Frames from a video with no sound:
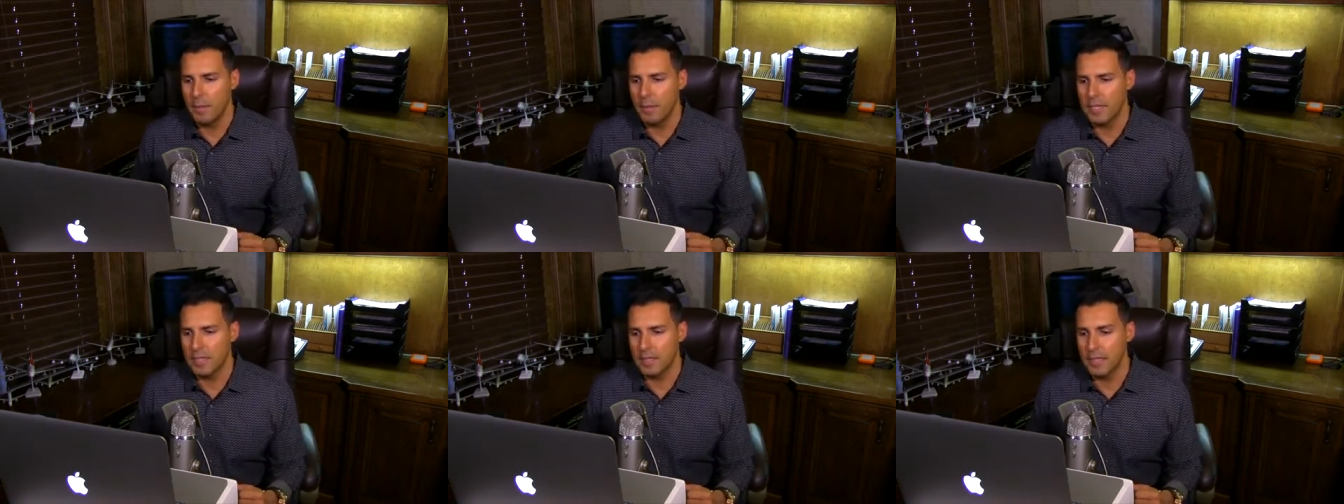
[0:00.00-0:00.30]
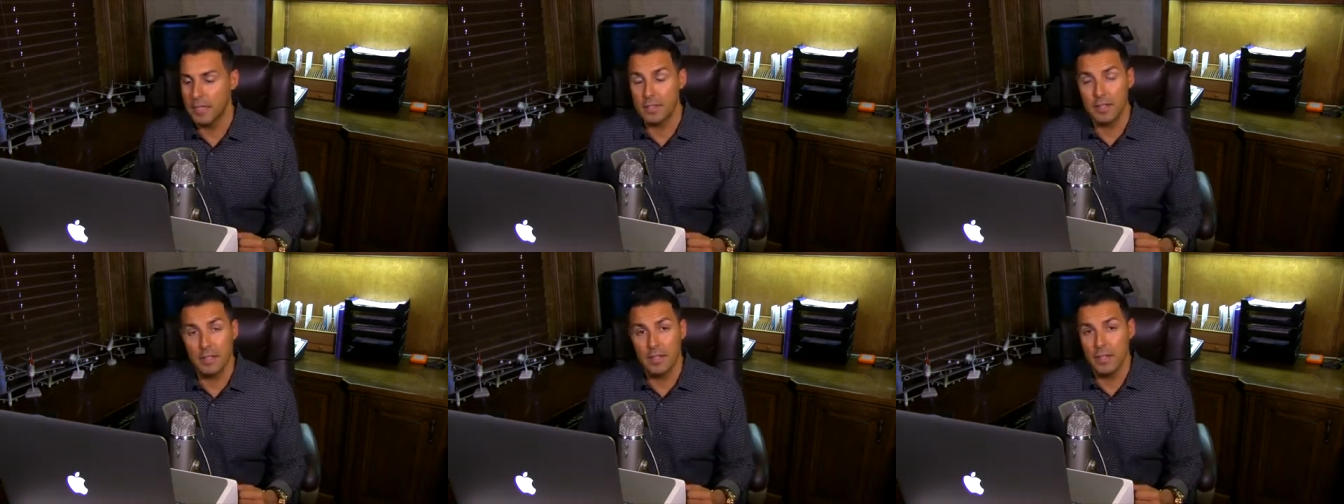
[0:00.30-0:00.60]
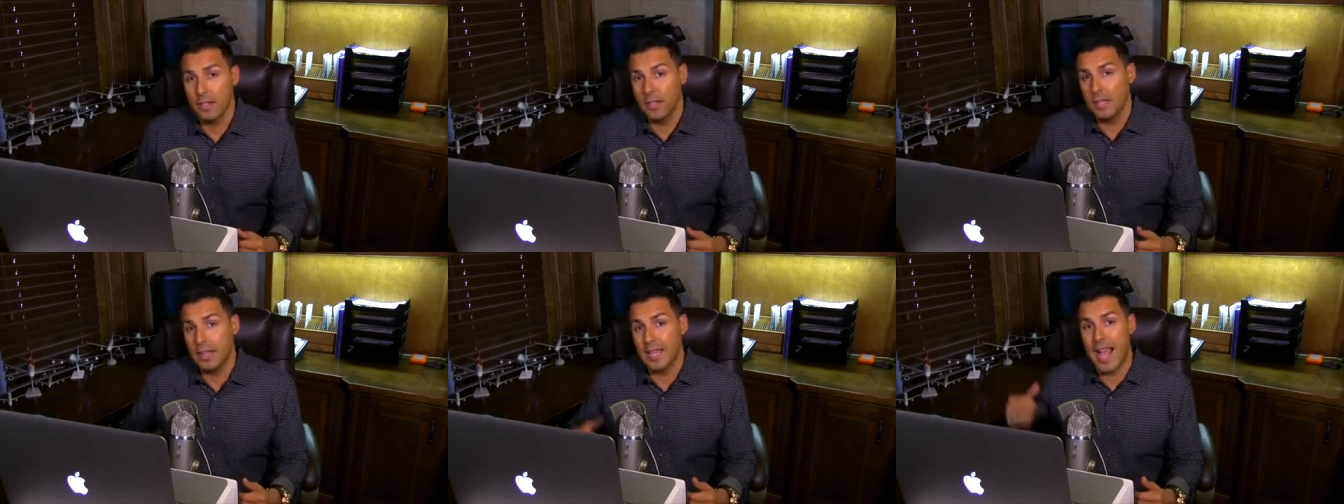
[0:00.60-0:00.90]
Because
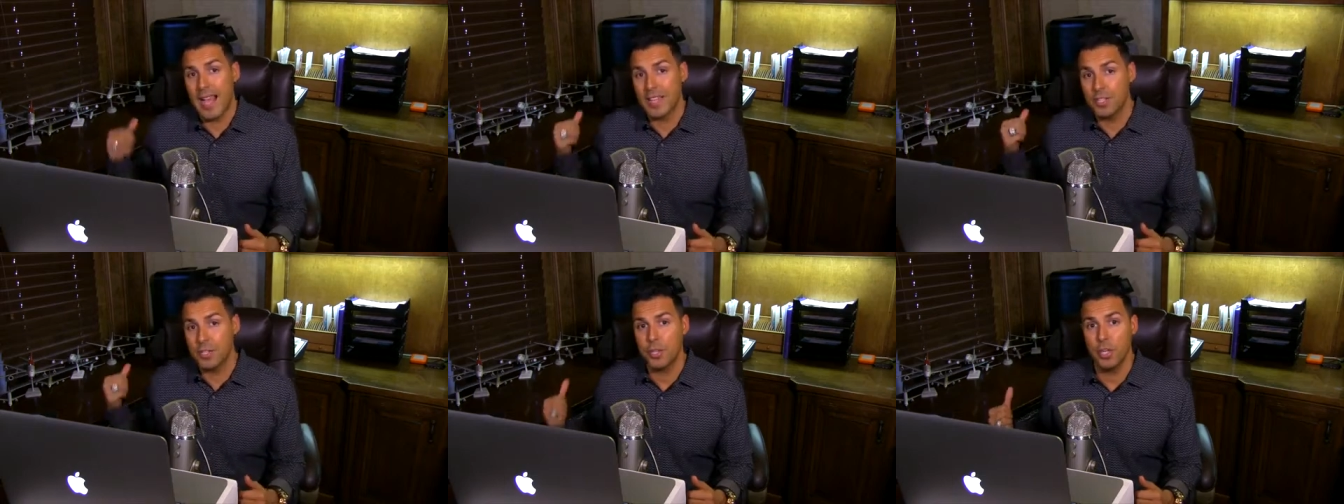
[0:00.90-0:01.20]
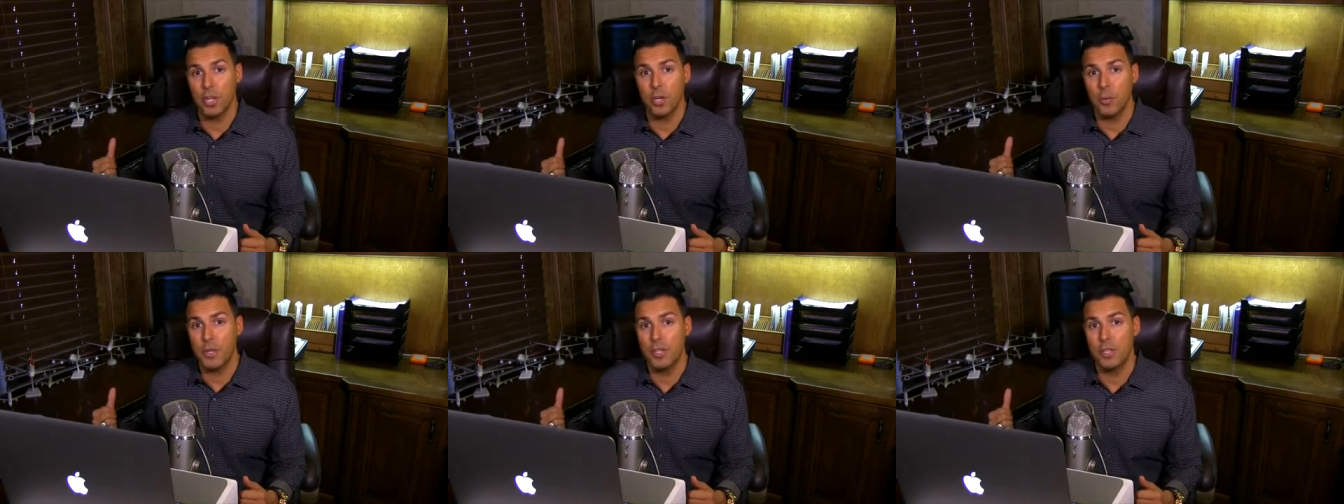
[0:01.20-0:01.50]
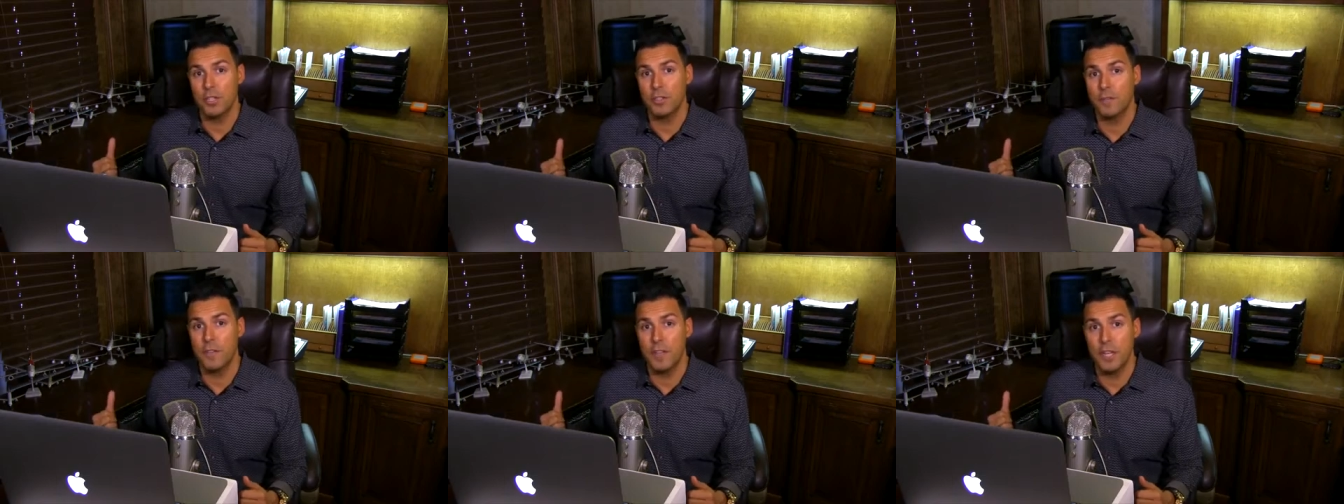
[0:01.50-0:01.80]
literally last year we
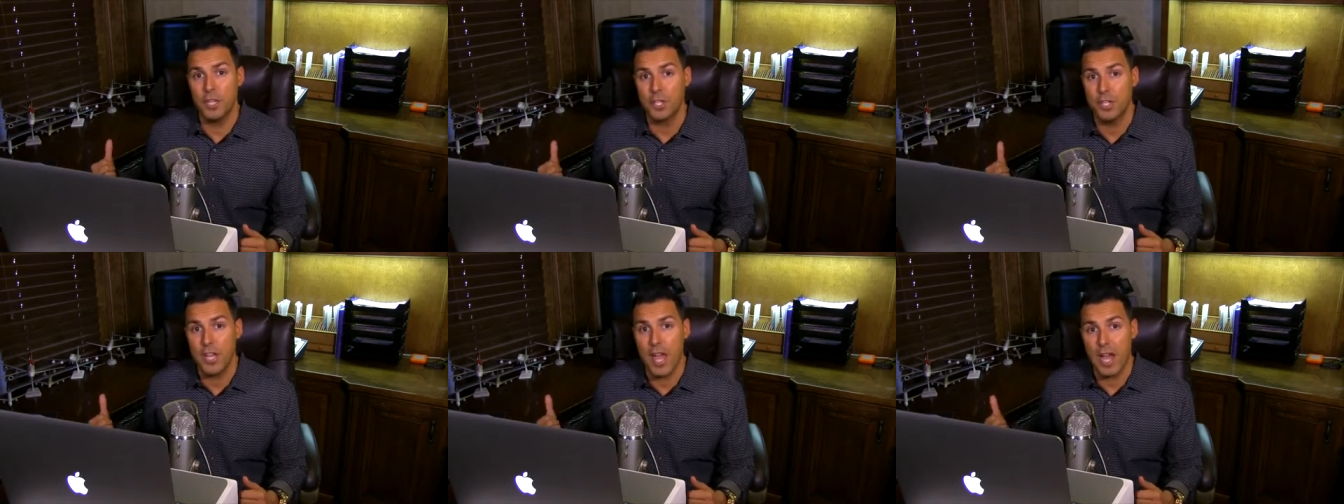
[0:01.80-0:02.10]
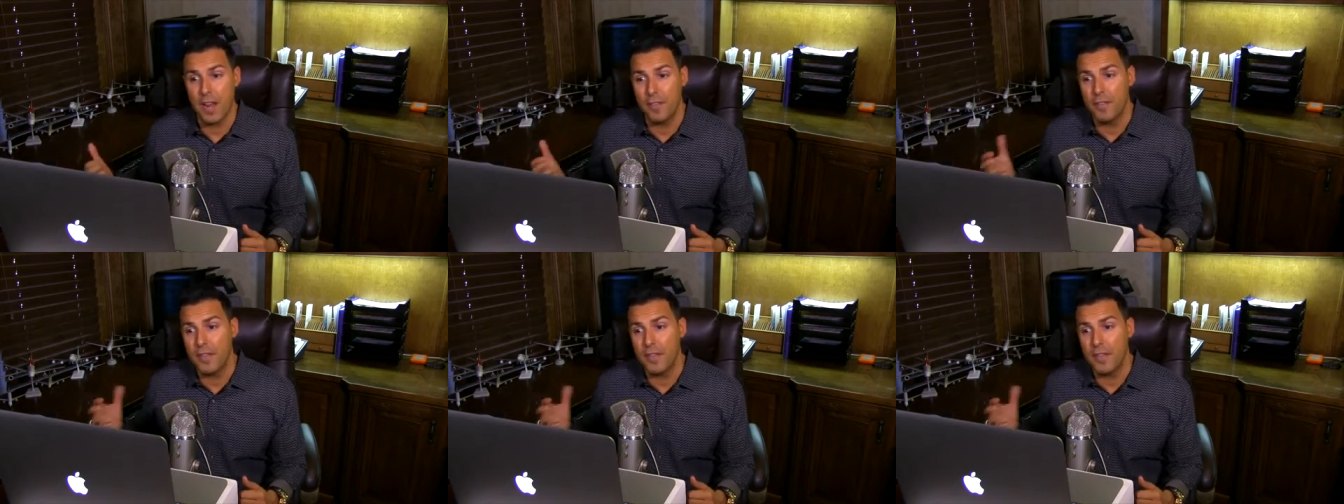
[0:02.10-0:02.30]
just finished out,